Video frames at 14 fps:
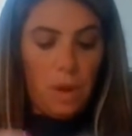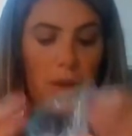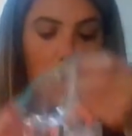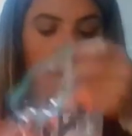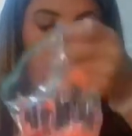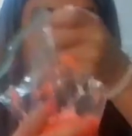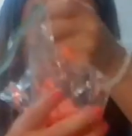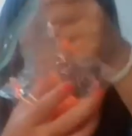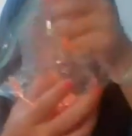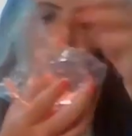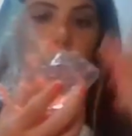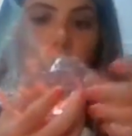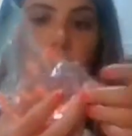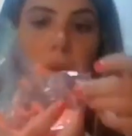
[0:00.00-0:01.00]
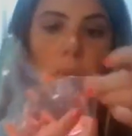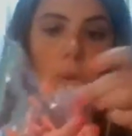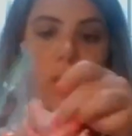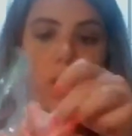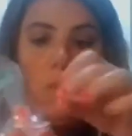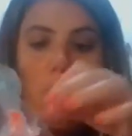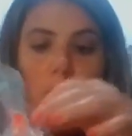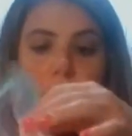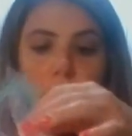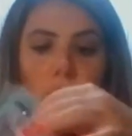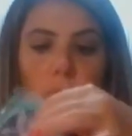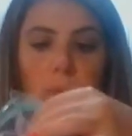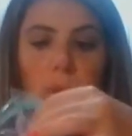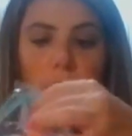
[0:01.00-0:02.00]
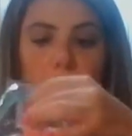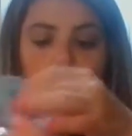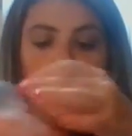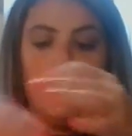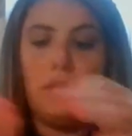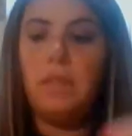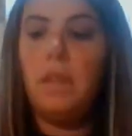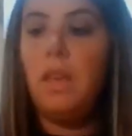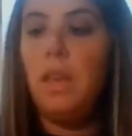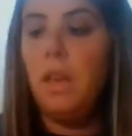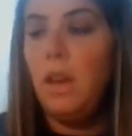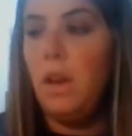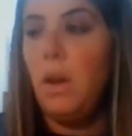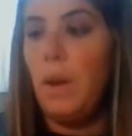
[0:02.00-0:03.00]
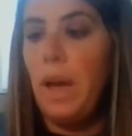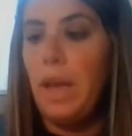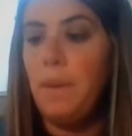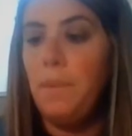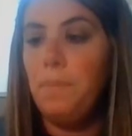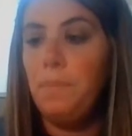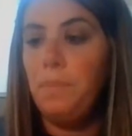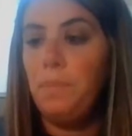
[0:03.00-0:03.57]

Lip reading: Okay, and we know we've been doing this. okay?